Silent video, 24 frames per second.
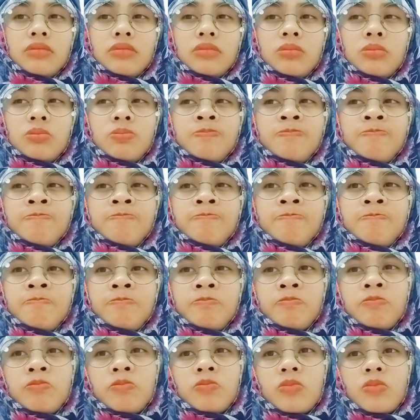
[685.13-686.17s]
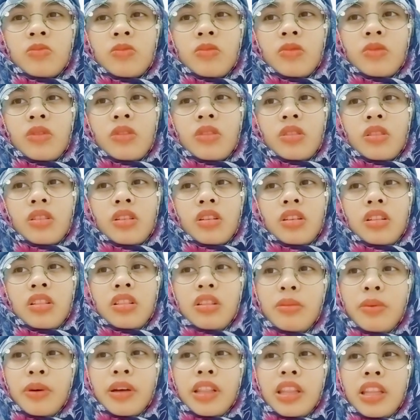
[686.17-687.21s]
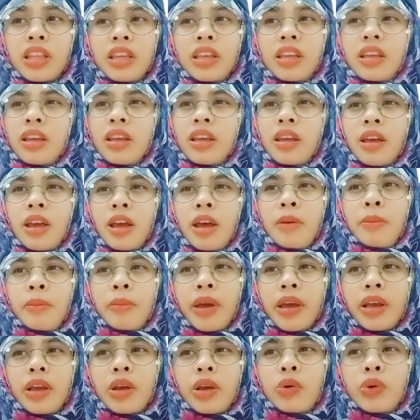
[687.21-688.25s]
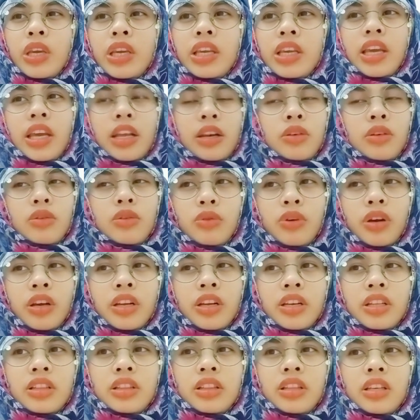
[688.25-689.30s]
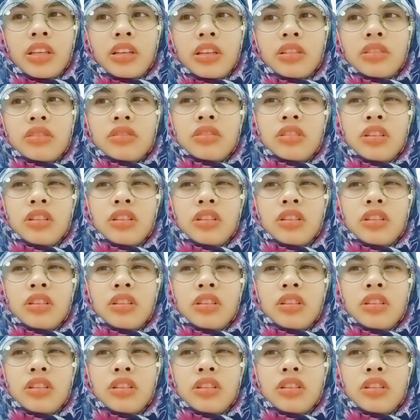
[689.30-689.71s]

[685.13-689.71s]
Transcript: the money make we can do anything.